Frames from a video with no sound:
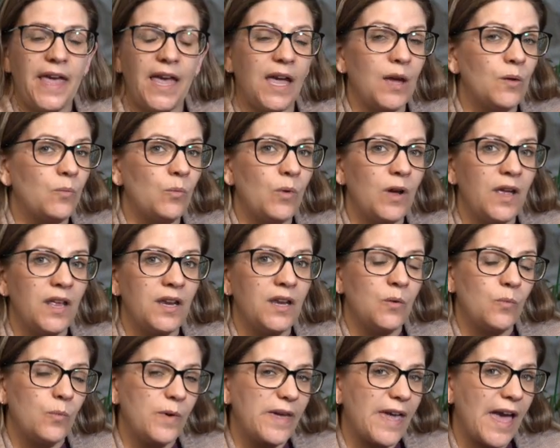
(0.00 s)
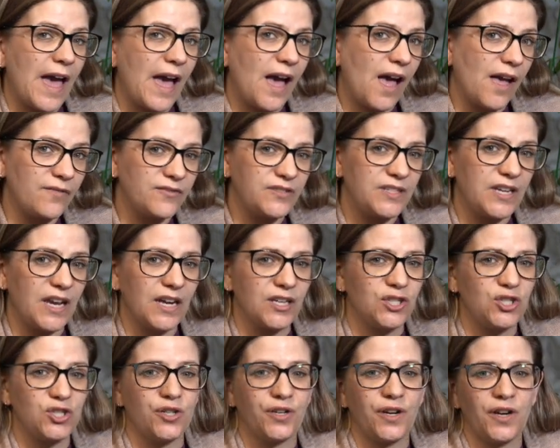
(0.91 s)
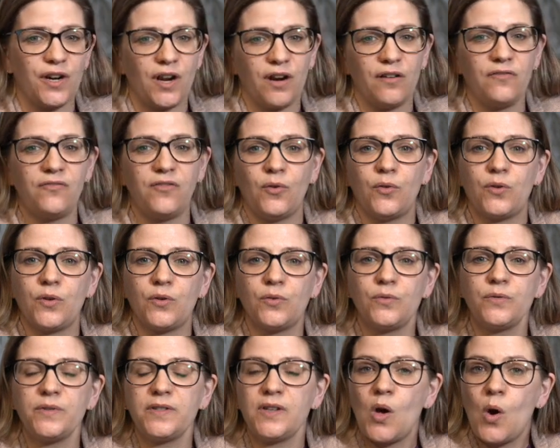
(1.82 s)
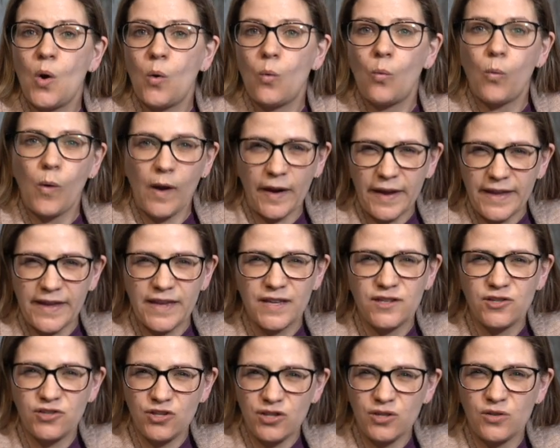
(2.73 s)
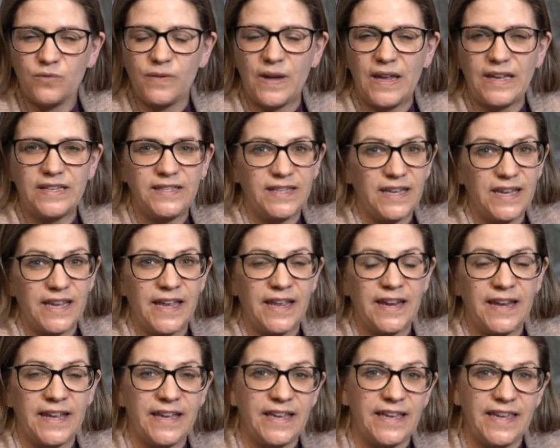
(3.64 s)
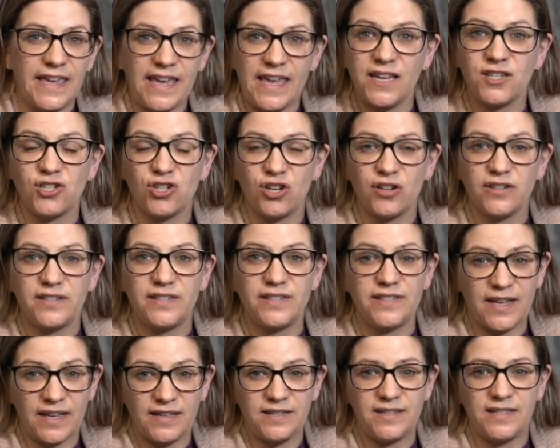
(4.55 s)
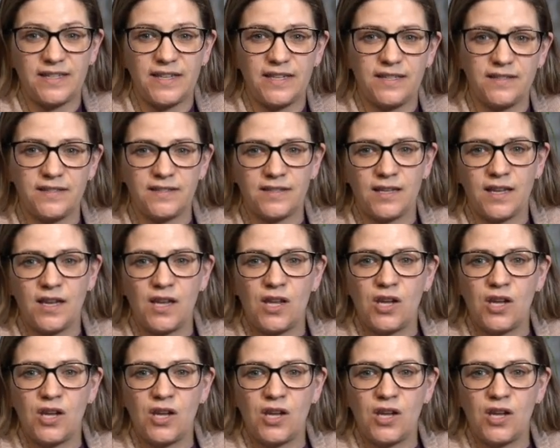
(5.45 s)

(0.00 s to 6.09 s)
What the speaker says: And when we have texture in our photos, what it can do is it can engage our senses.